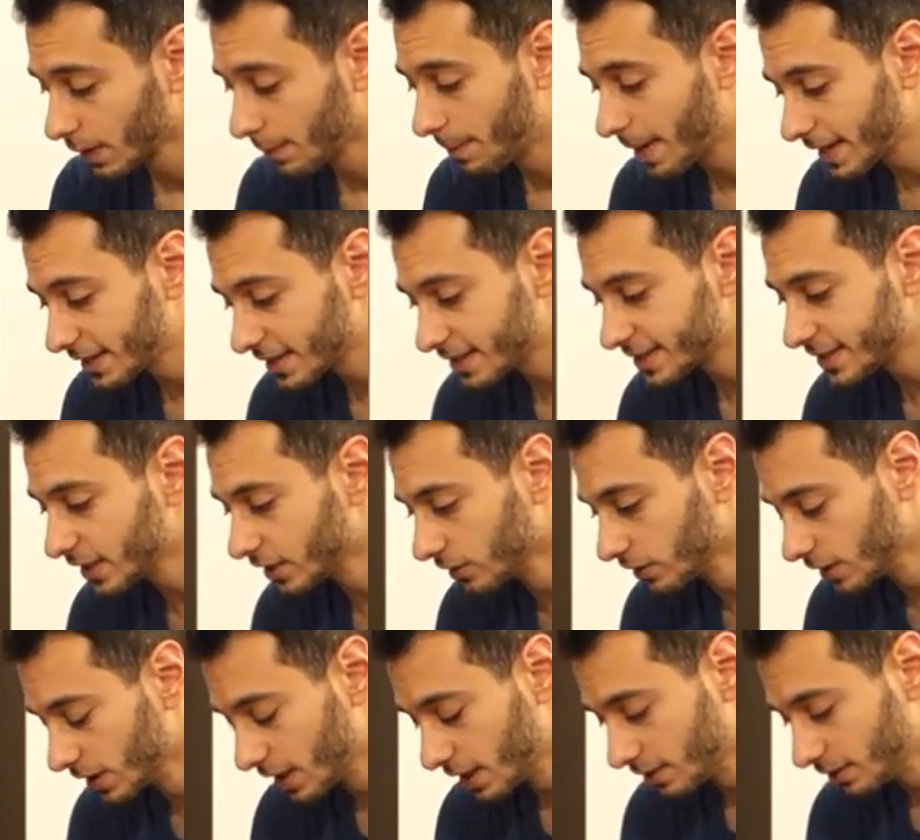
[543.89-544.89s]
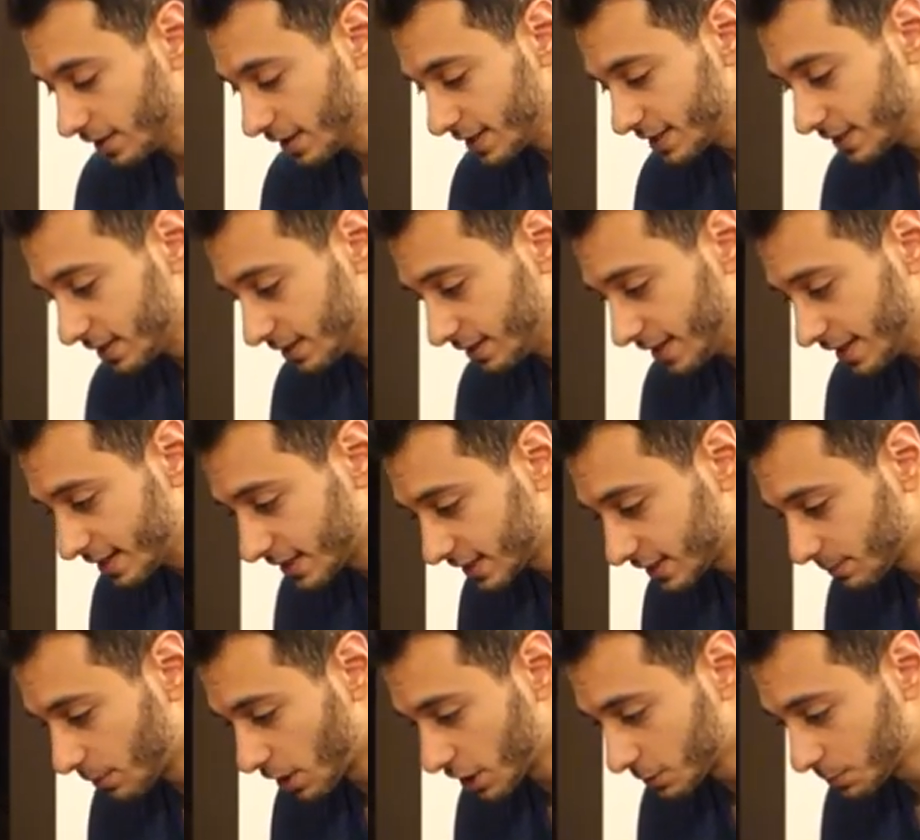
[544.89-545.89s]
Better still, this
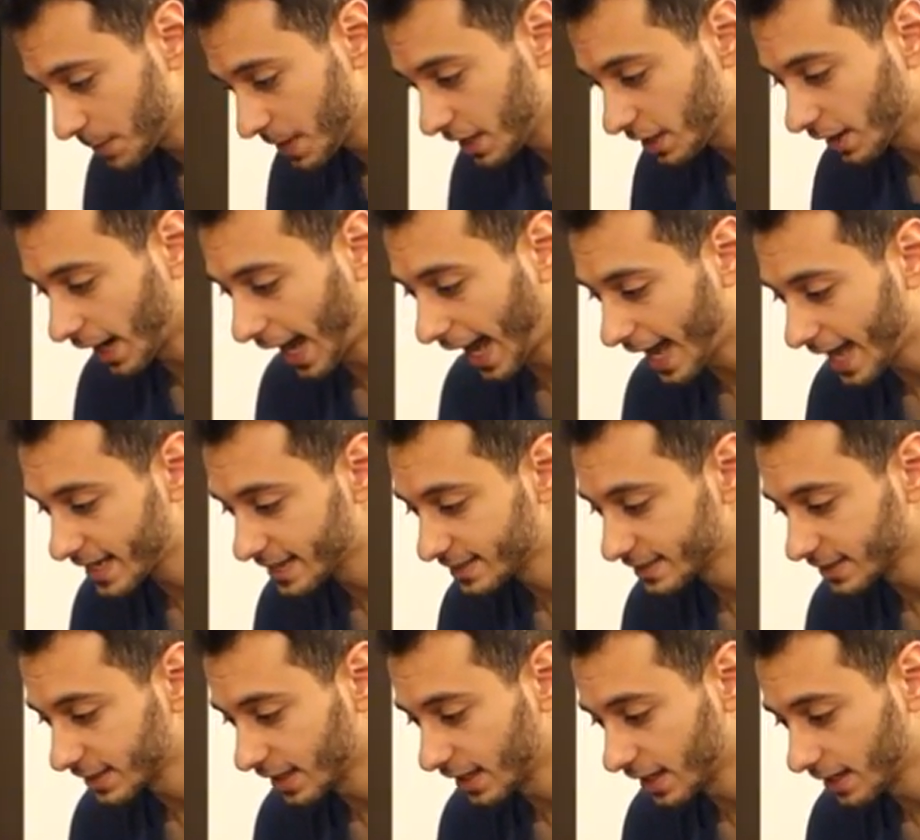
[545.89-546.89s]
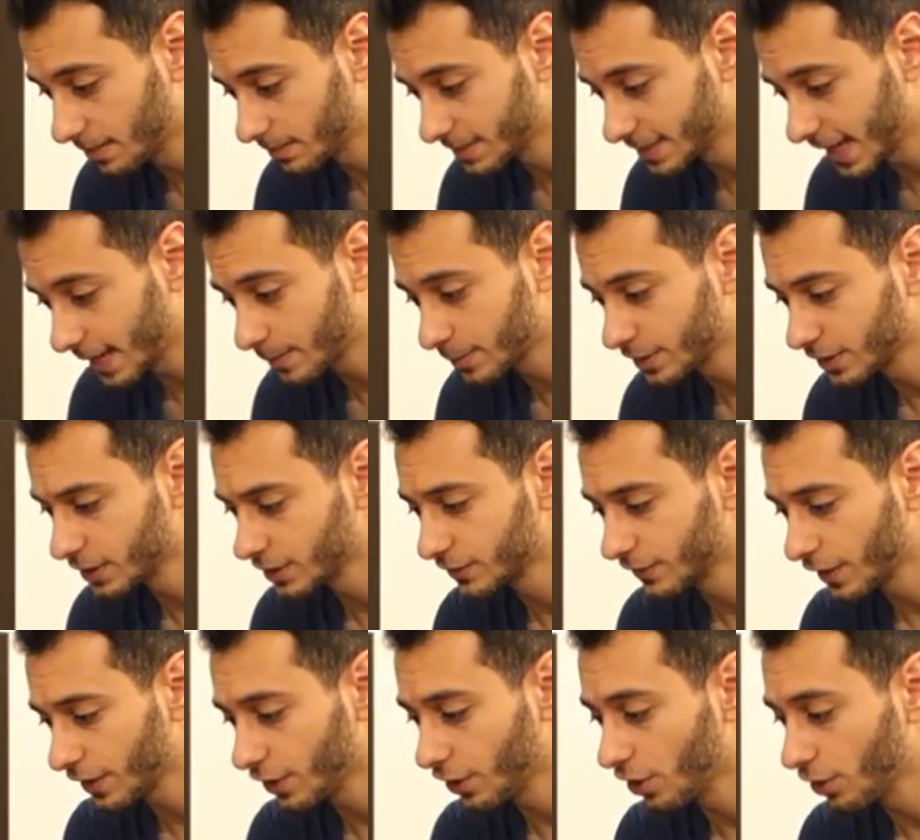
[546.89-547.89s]
smart speaker has Samsung's
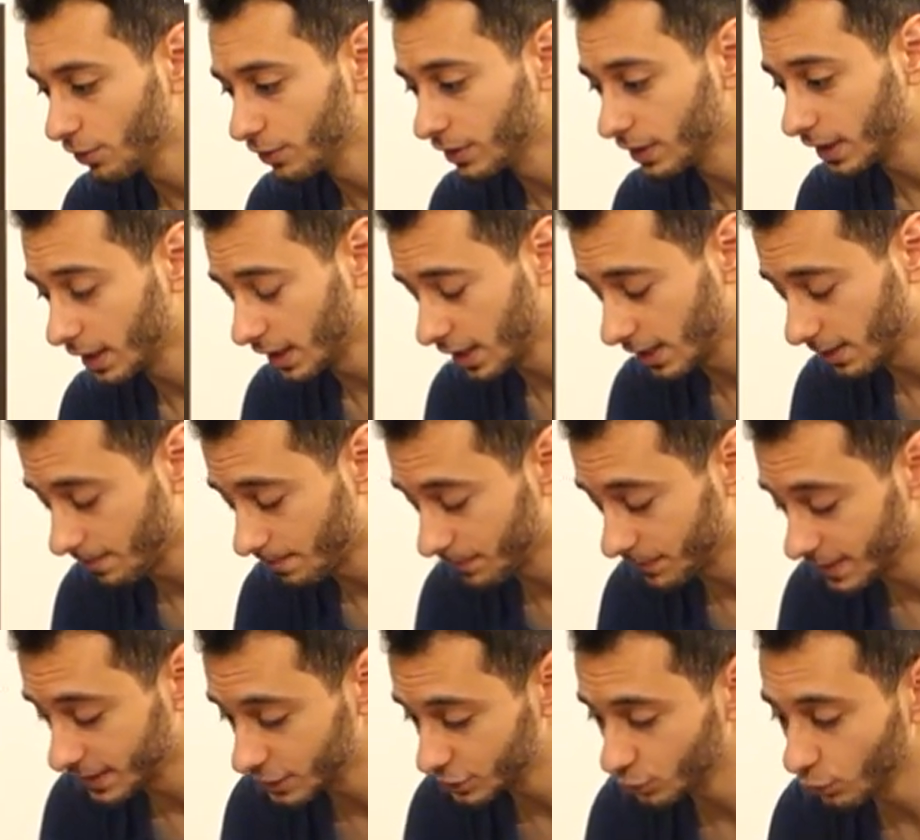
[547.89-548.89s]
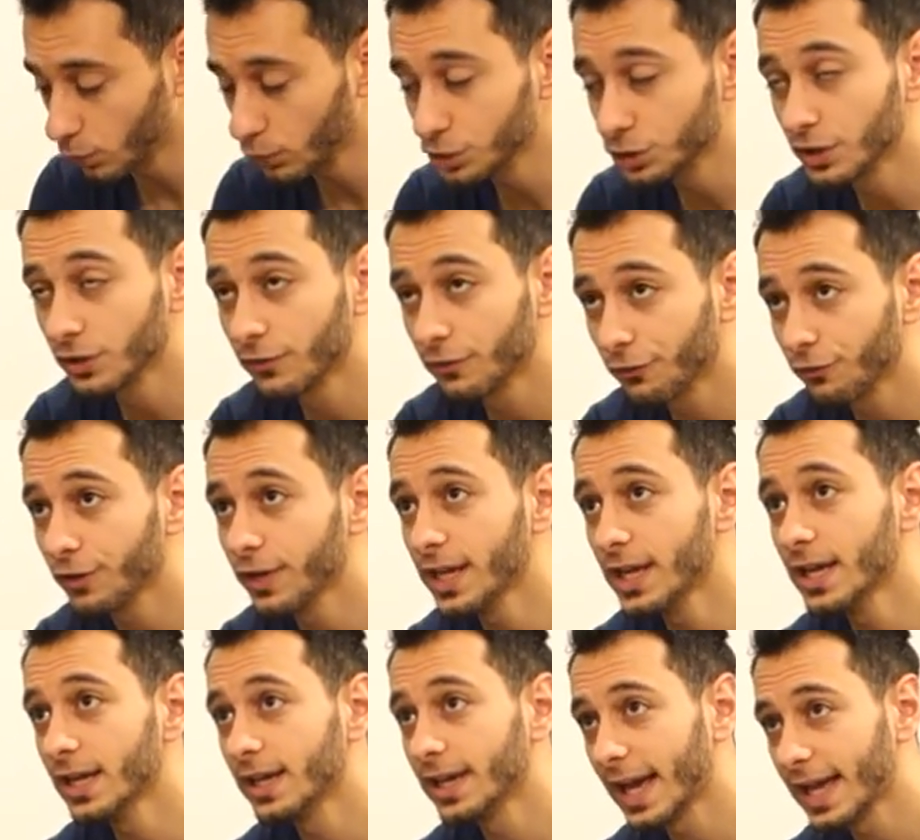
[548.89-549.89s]
very own
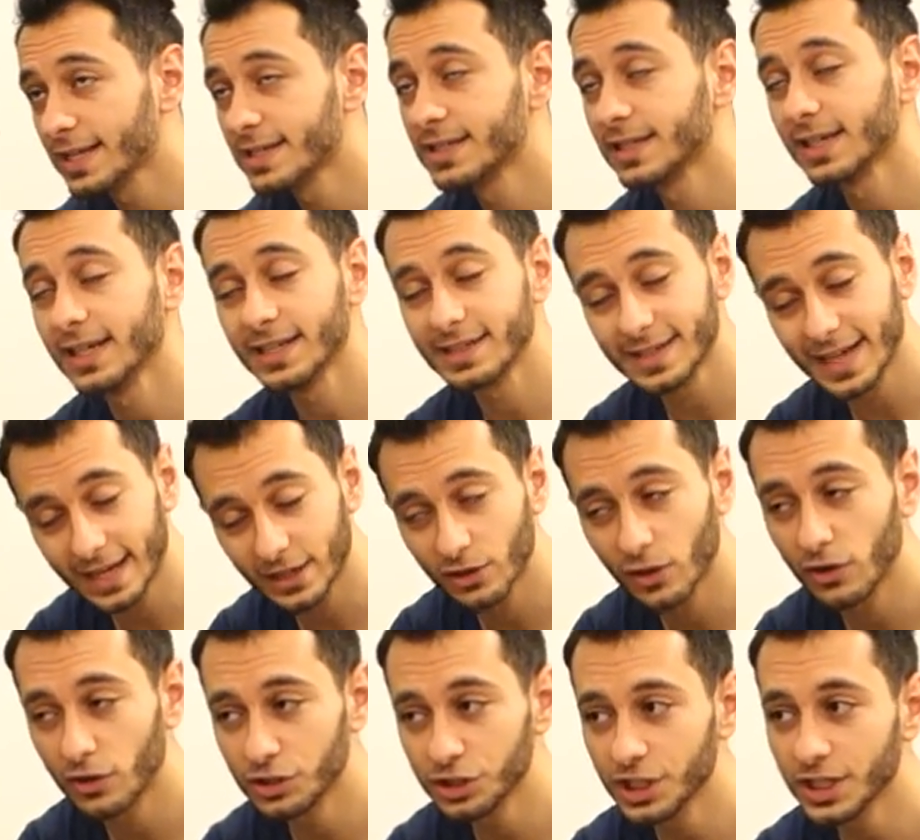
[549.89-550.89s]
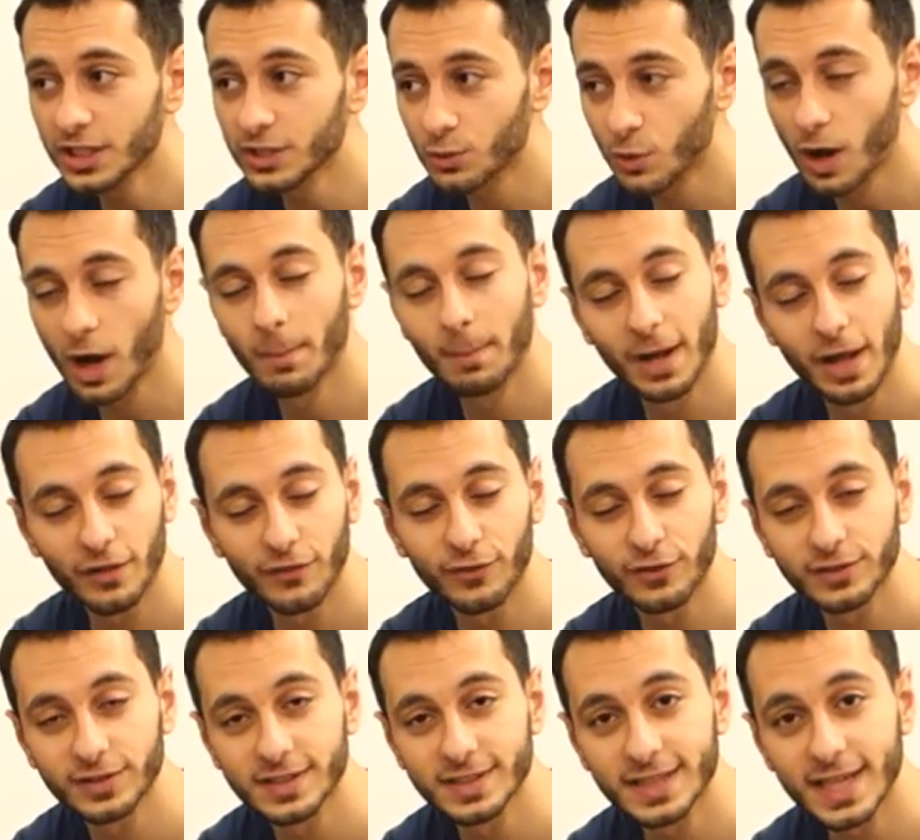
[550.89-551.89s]
distortion-free cancelling technology. It's quite a
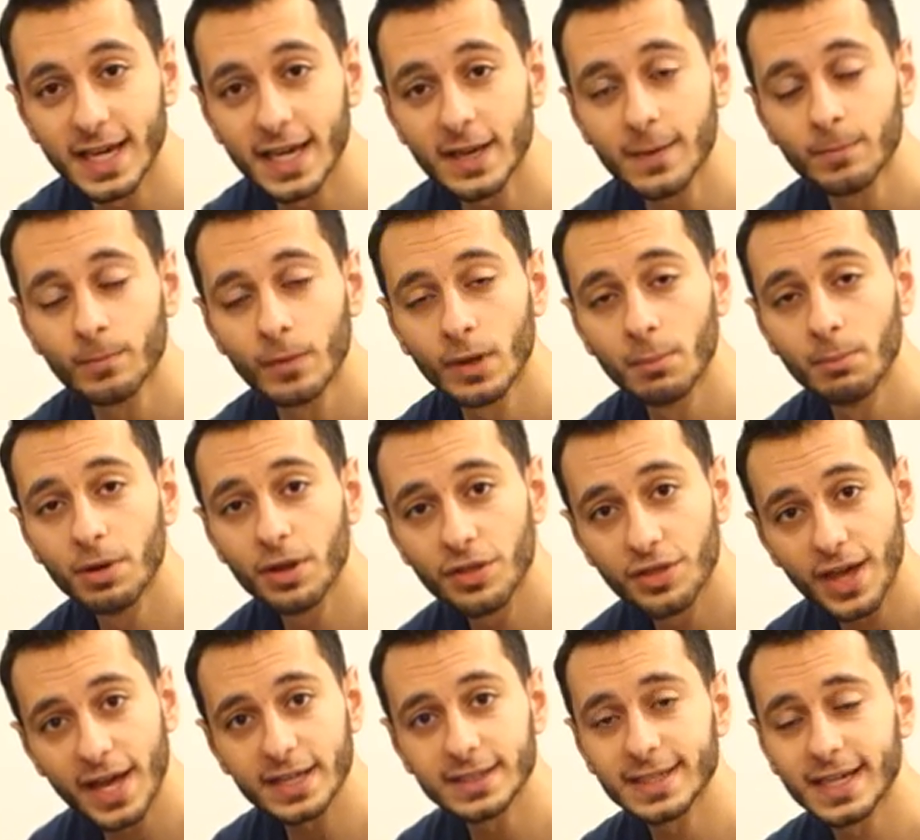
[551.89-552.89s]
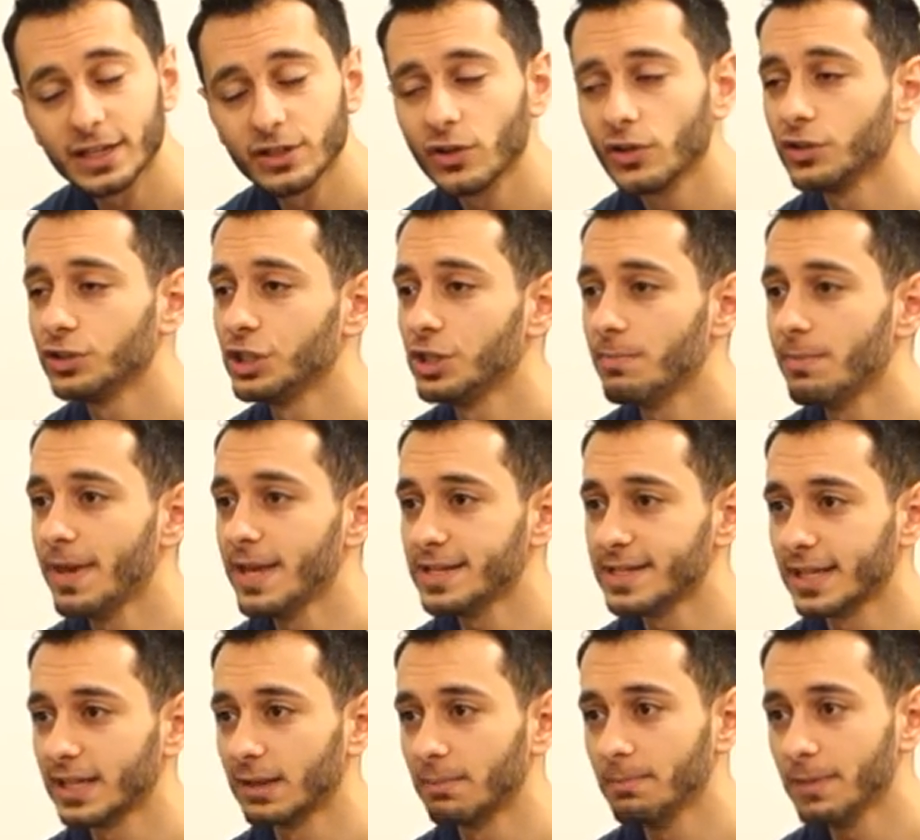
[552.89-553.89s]
mouthful to say, but that technology means
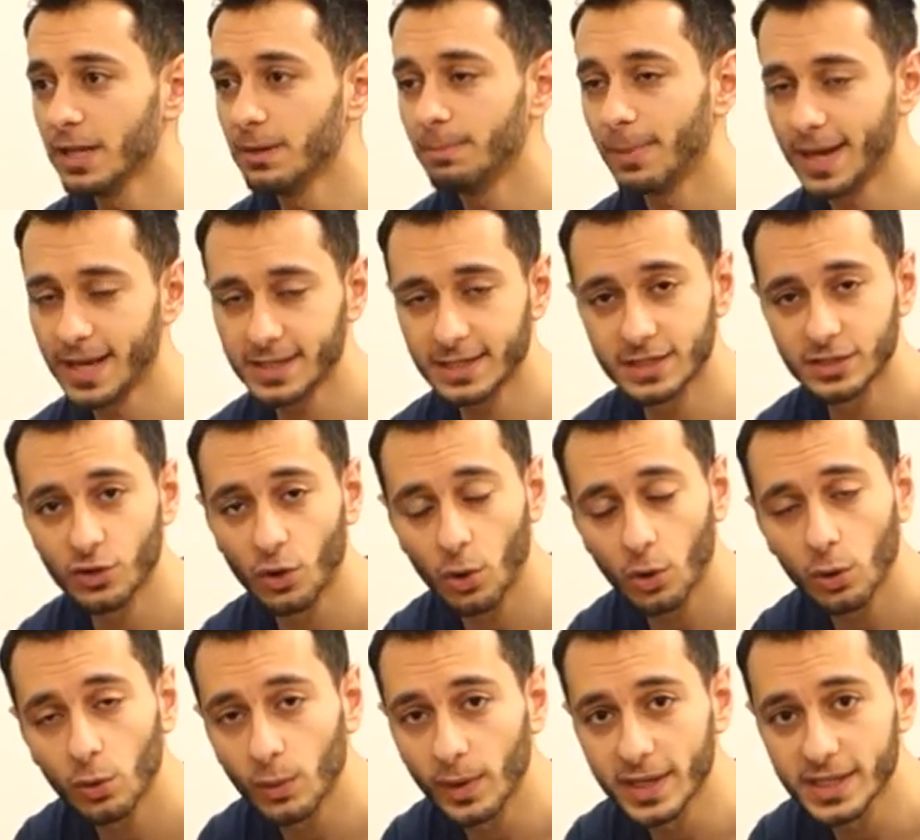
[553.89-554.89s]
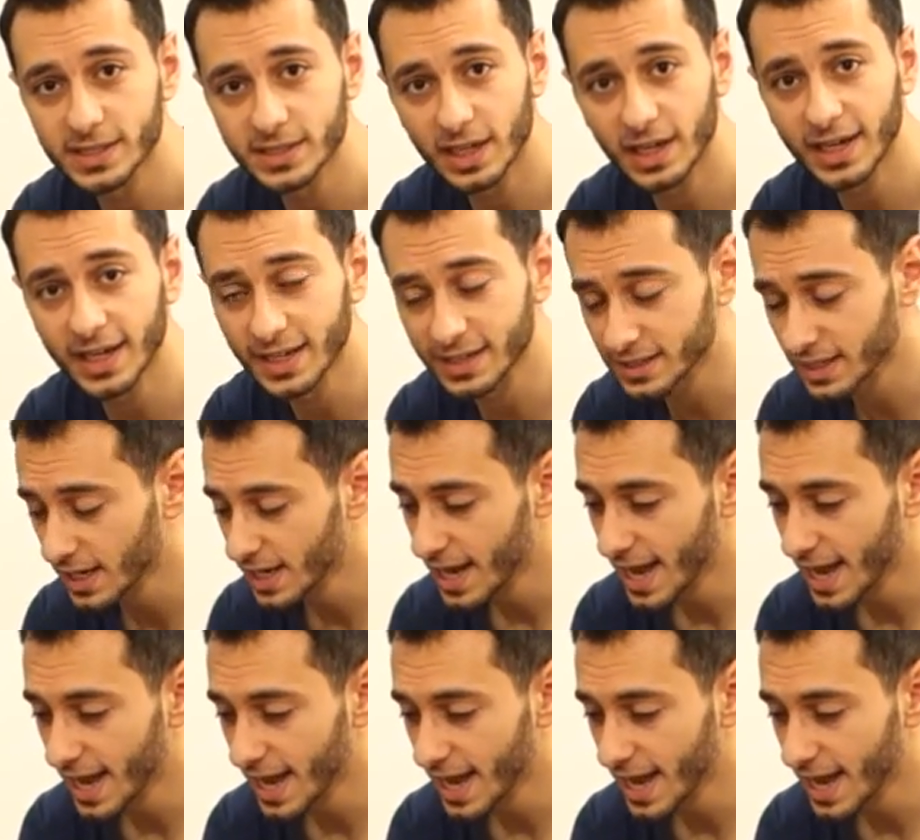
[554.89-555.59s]
that the mid-bass is always tight.